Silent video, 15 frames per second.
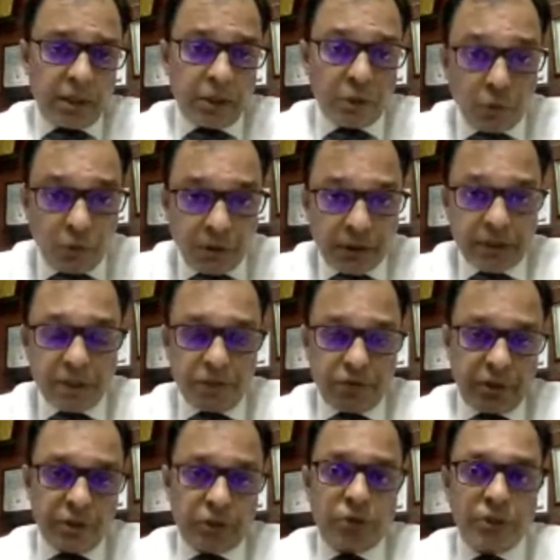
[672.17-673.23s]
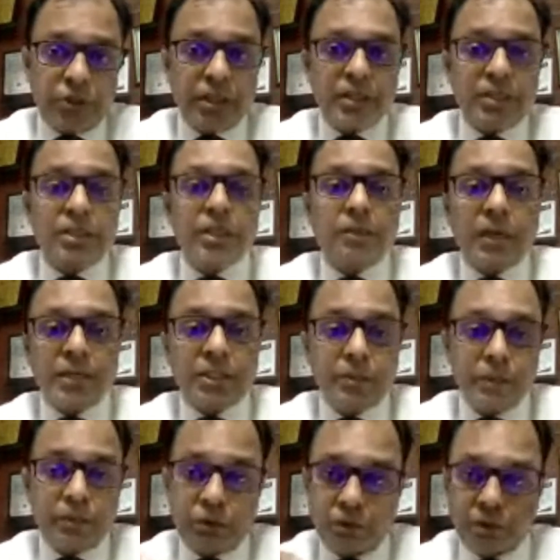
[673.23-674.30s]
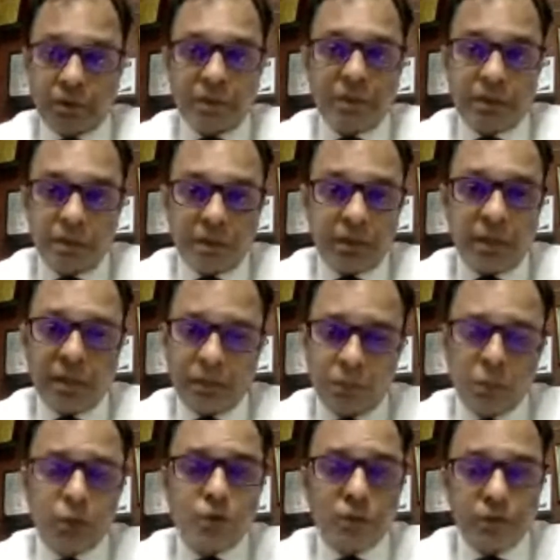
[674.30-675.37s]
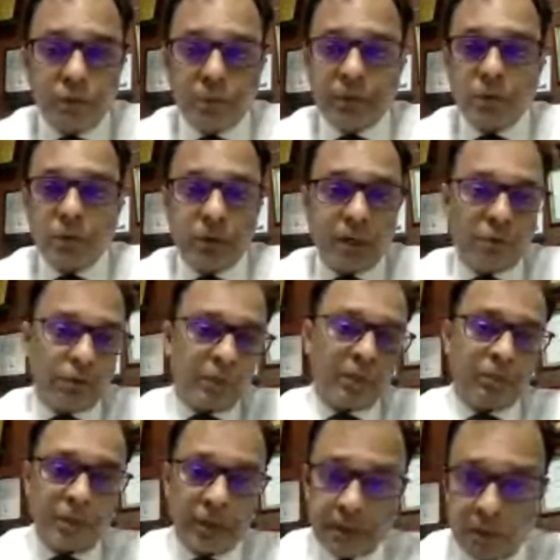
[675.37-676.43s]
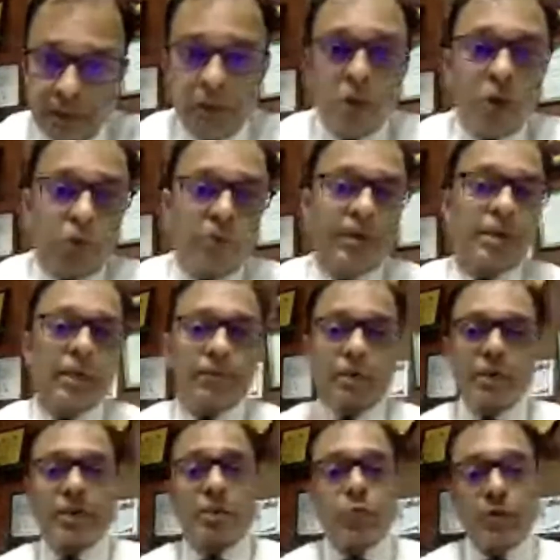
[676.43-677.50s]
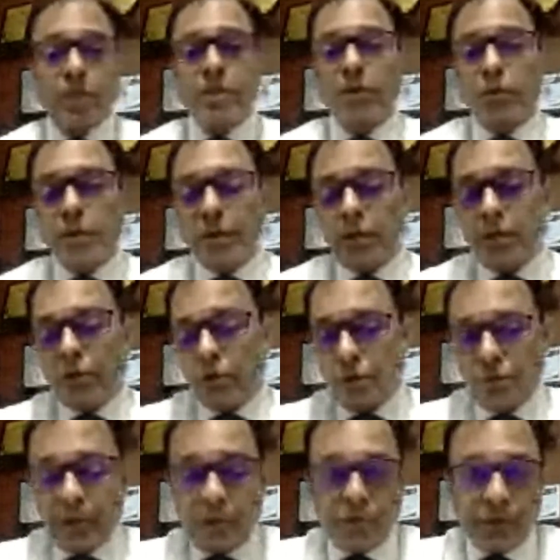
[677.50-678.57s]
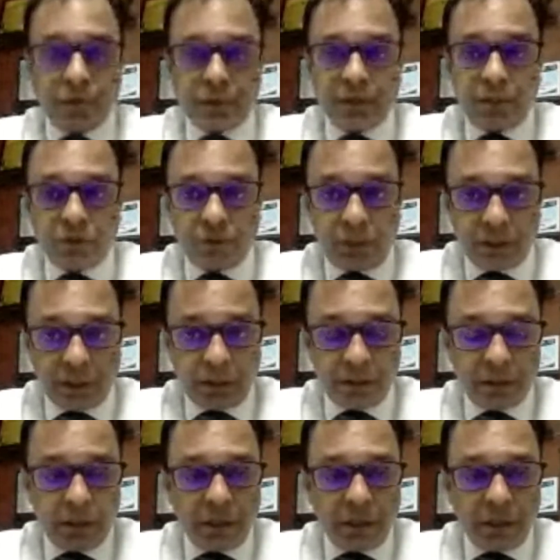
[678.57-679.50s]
doing the surgery. So the chances are maximum during that year, and most of women who have to get pregnant will get pregnant within the 1 year of having the surgery done.